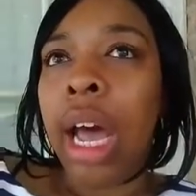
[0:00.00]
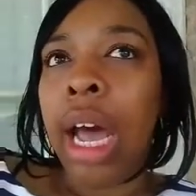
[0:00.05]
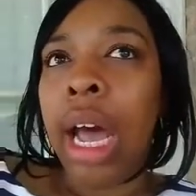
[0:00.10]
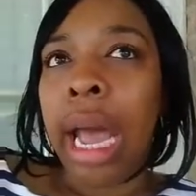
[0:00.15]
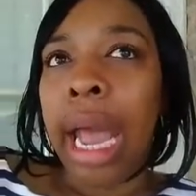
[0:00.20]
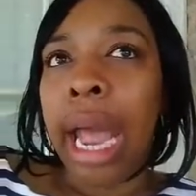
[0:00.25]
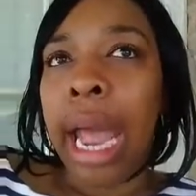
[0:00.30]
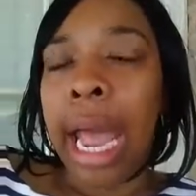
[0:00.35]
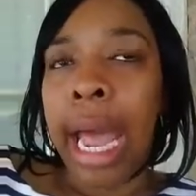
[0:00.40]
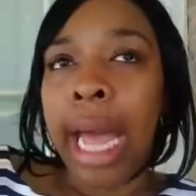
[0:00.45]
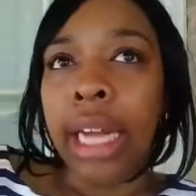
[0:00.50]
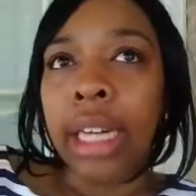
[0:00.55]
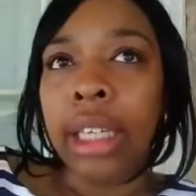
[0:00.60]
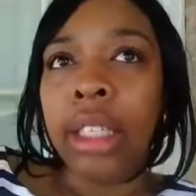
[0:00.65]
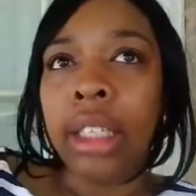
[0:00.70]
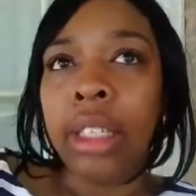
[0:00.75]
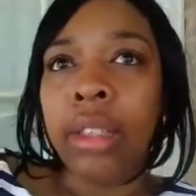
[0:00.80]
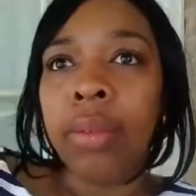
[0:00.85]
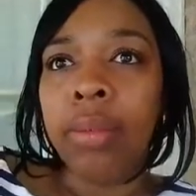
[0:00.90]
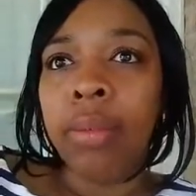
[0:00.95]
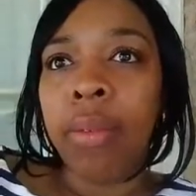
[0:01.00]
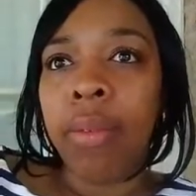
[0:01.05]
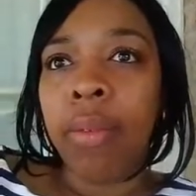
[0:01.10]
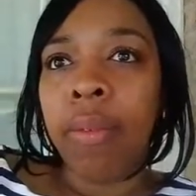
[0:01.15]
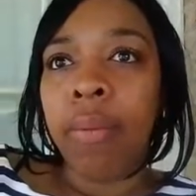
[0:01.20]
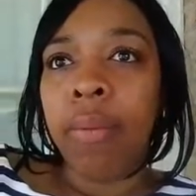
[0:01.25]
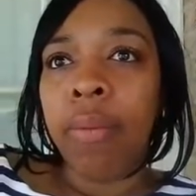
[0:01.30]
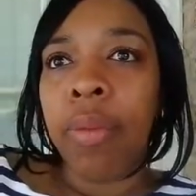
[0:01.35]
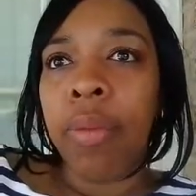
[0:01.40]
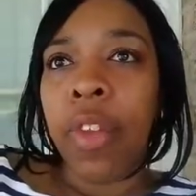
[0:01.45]
And
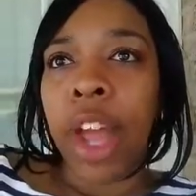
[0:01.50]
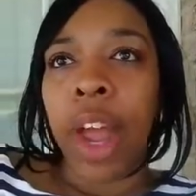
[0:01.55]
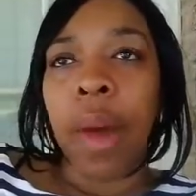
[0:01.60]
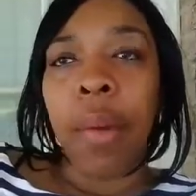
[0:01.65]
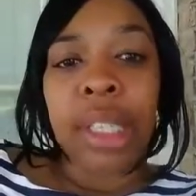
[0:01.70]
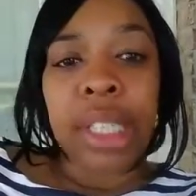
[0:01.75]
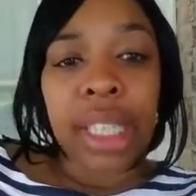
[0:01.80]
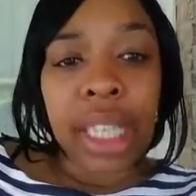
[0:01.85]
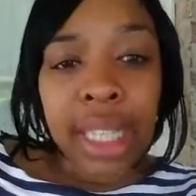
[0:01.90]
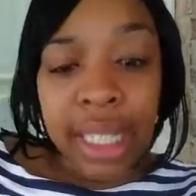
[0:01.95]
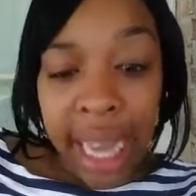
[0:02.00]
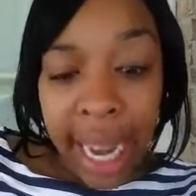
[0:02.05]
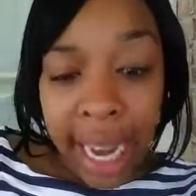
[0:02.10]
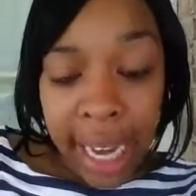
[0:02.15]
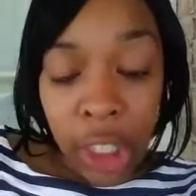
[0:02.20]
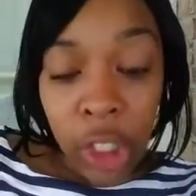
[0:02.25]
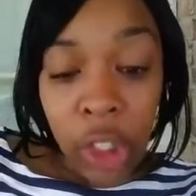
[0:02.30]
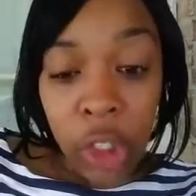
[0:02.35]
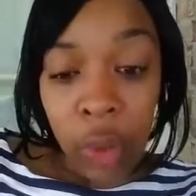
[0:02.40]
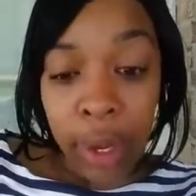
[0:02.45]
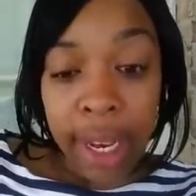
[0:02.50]
there is a danger